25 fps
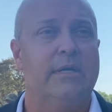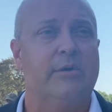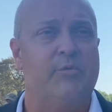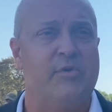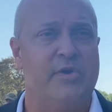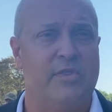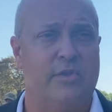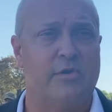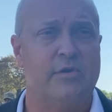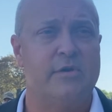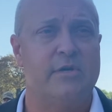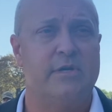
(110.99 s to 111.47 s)

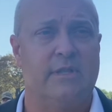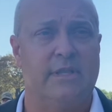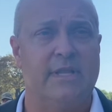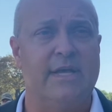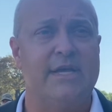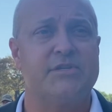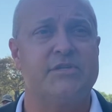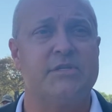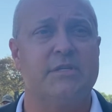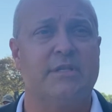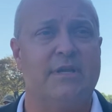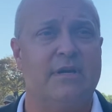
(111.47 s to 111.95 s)
We learned a
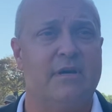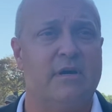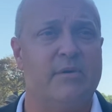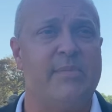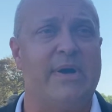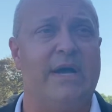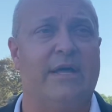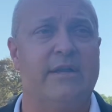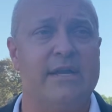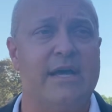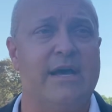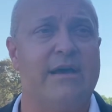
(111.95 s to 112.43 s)
lesson there
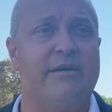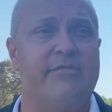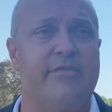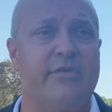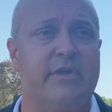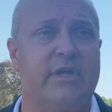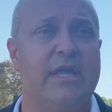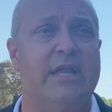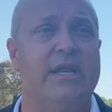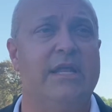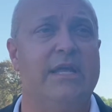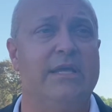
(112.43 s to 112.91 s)
about not
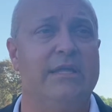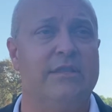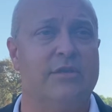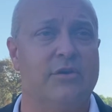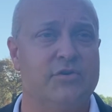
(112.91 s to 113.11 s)
forgetting